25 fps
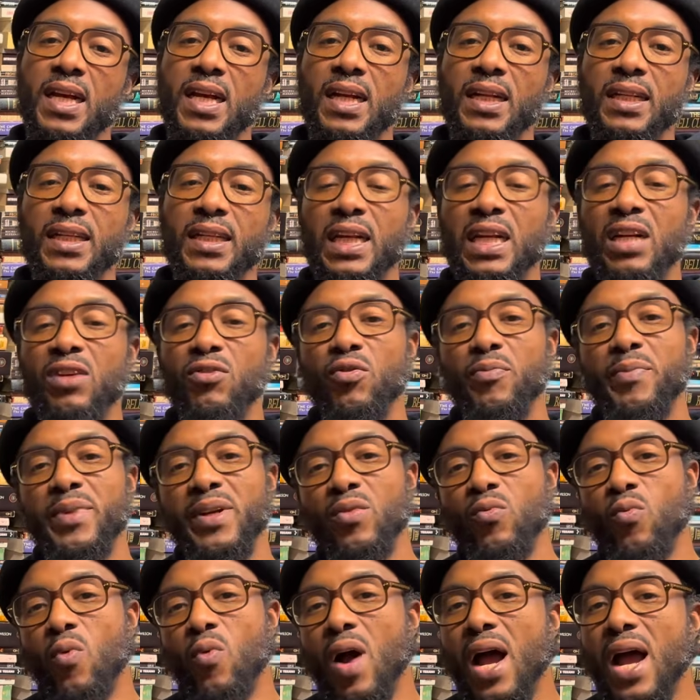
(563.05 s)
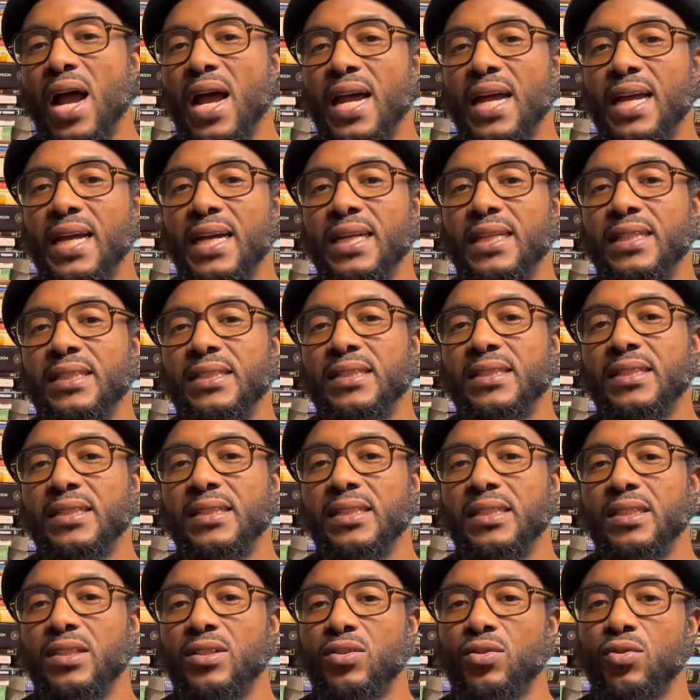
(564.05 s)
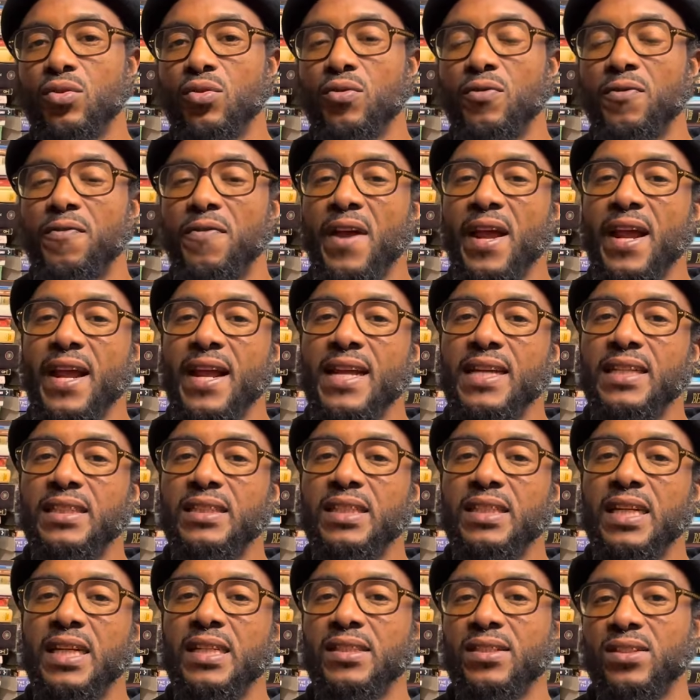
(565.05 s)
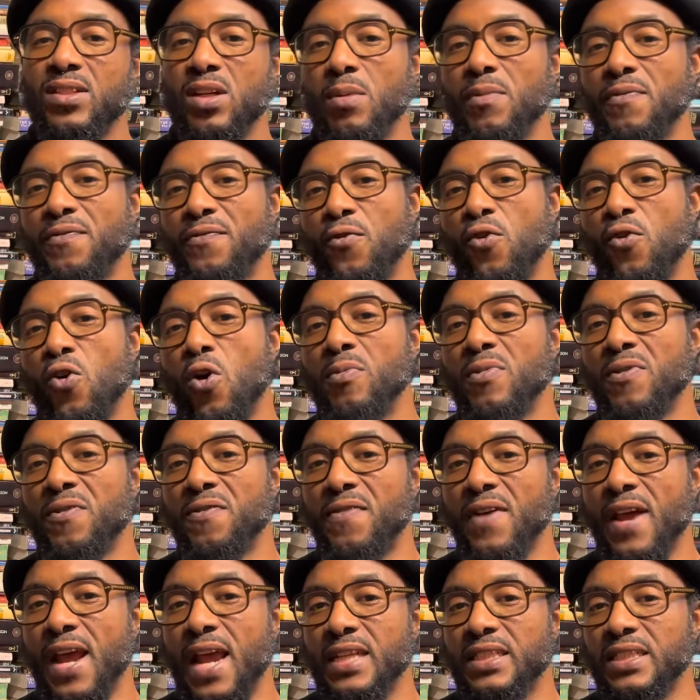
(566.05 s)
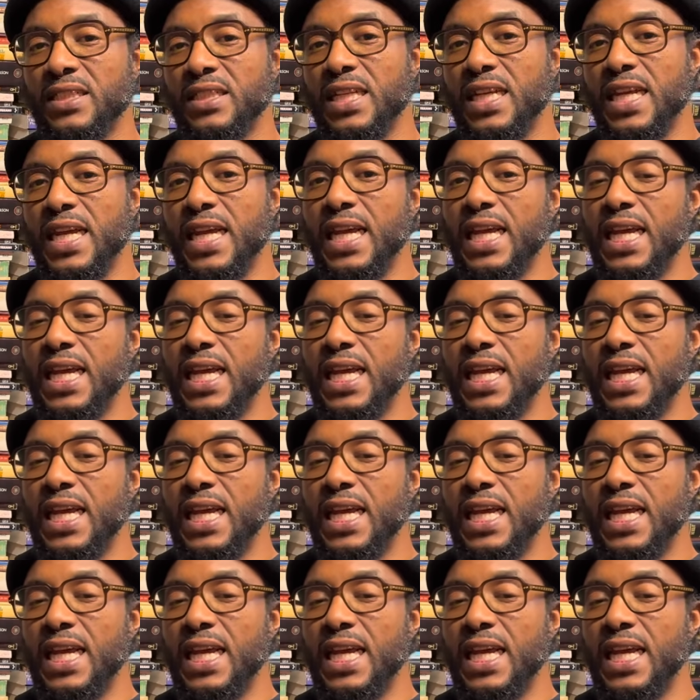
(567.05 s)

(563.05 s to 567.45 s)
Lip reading: that it would be wise to fast in some form of fasting,